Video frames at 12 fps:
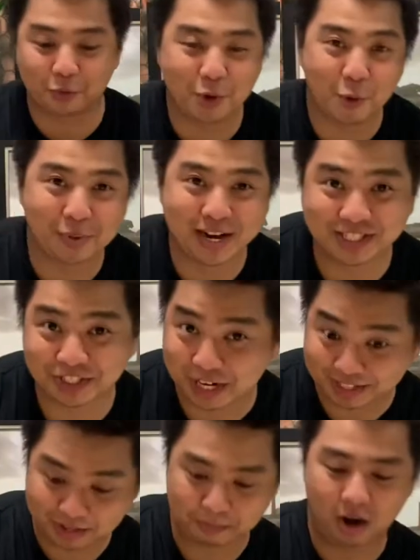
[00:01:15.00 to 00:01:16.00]
we open, let's
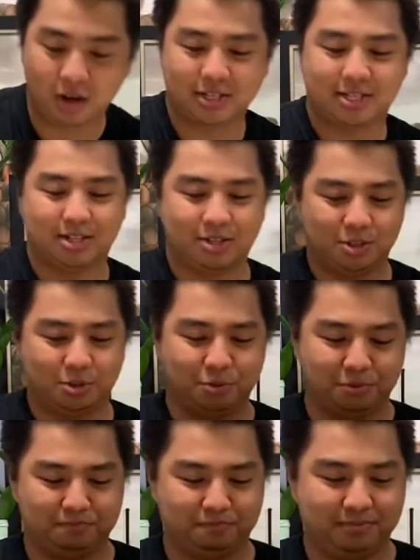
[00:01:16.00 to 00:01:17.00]
check the box. So,
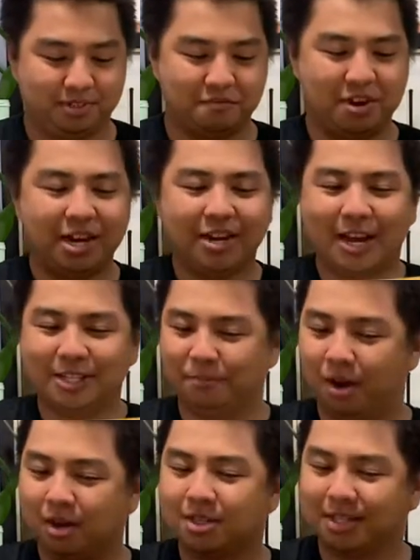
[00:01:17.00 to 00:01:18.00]
it's a very nice
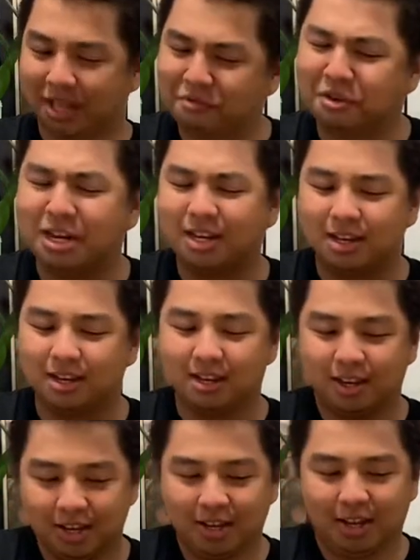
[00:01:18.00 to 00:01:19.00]
box. Definitely,
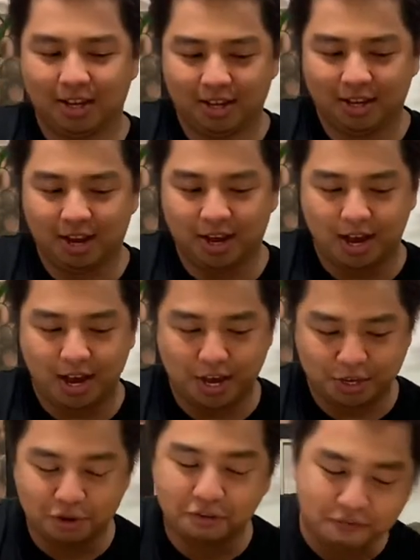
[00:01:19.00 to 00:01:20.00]
uh,
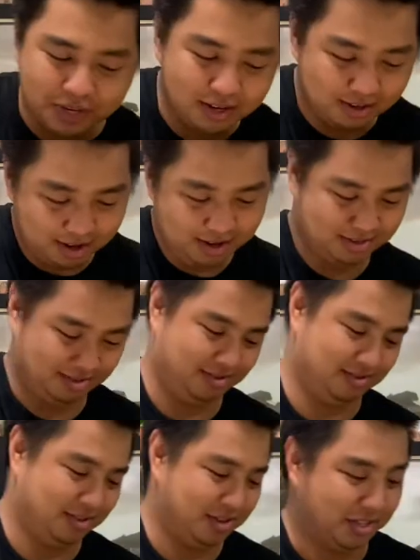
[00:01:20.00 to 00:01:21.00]
you'll feel
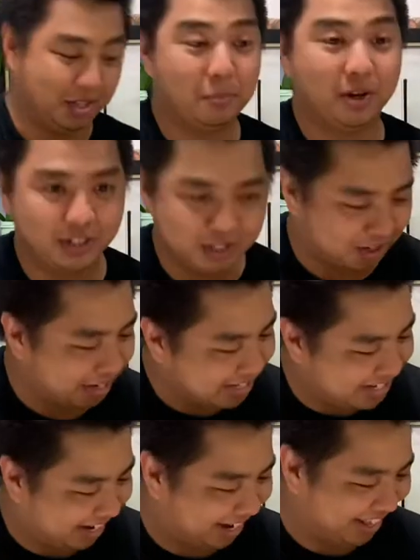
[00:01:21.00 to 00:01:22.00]
the bottles are
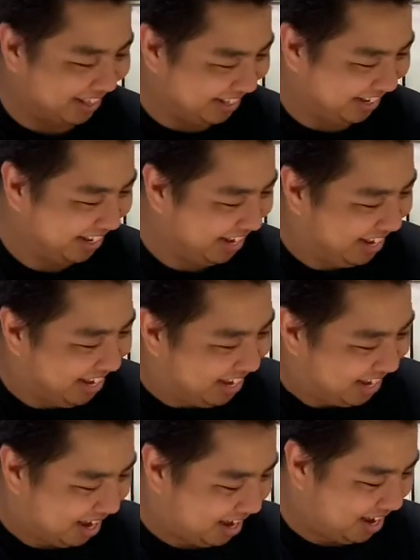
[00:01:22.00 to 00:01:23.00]
inside.
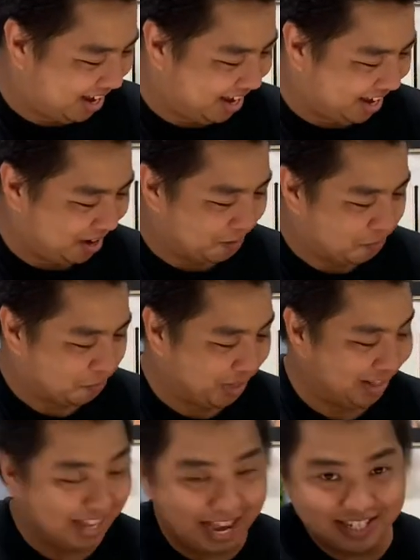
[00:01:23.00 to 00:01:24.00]
Uh,
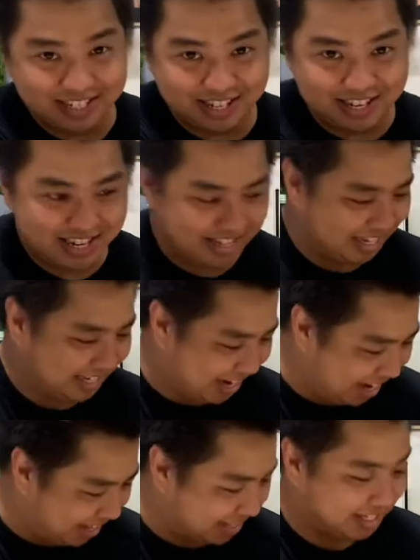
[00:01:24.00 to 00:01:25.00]
with nicely
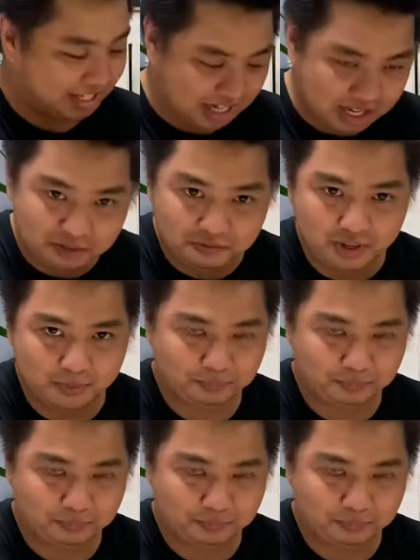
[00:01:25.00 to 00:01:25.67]
designed sleeve,